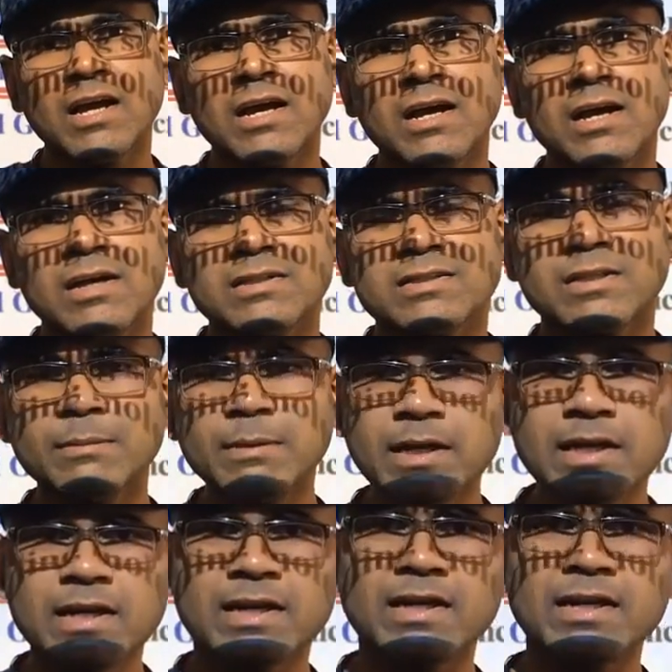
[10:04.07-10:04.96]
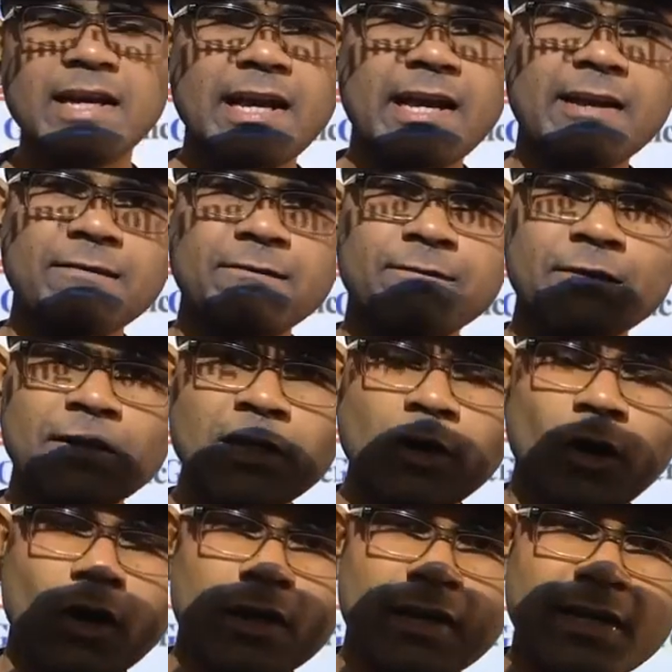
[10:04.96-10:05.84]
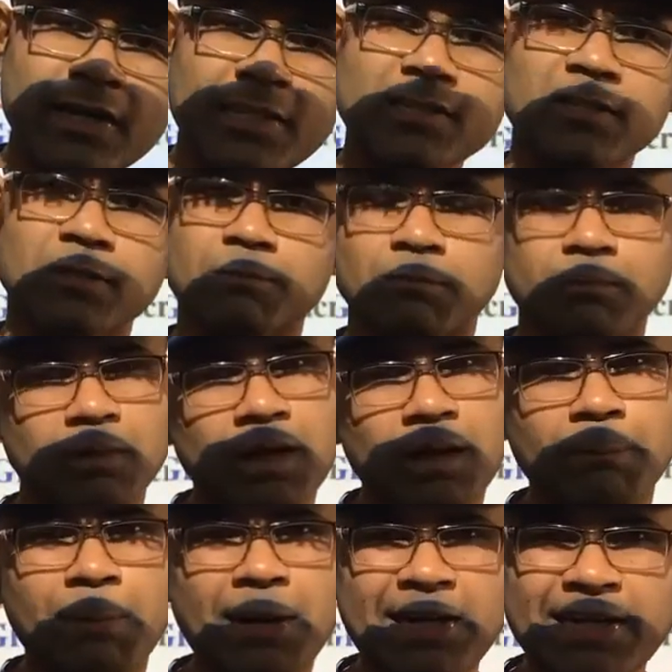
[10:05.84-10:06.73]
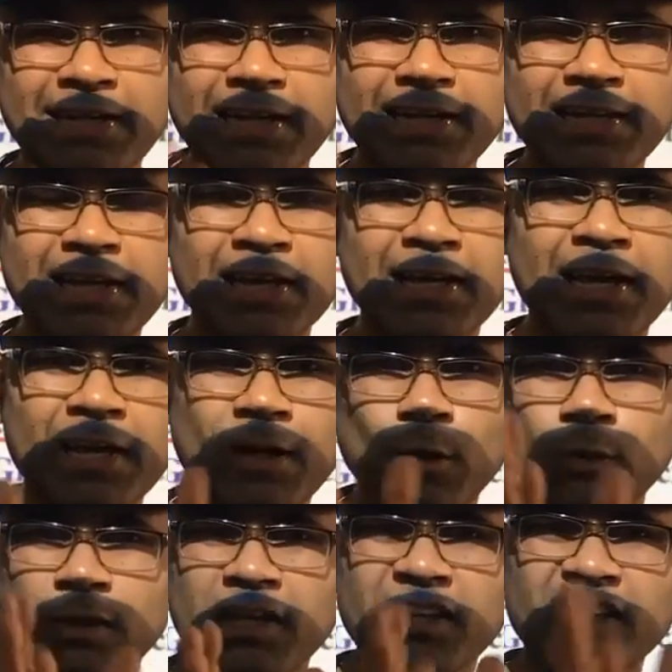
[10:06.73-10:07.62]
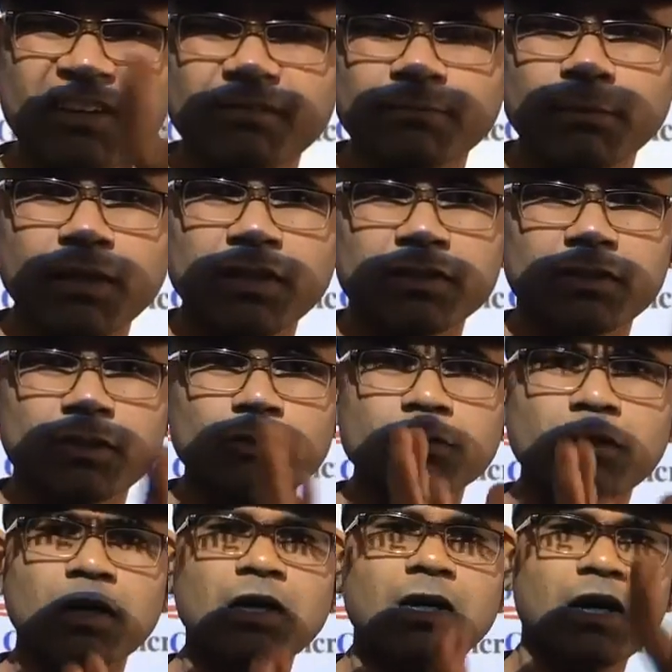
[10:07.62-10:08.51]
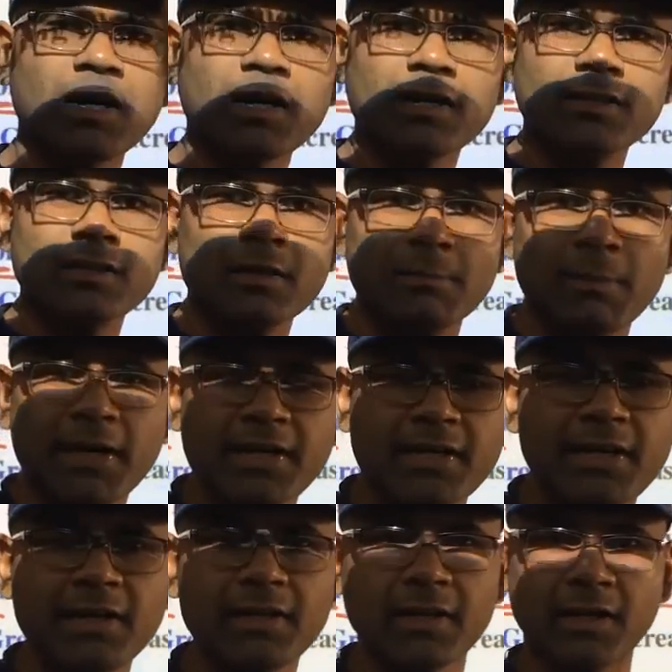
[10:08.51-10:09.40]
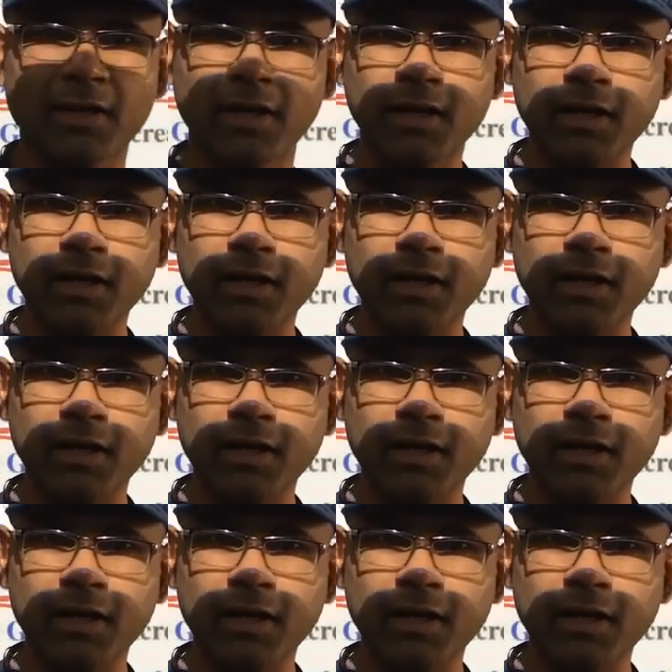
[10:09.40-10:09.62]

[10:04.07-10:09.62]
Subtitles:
Similarly, every organism, a bacteria can only give birth to another bacteria.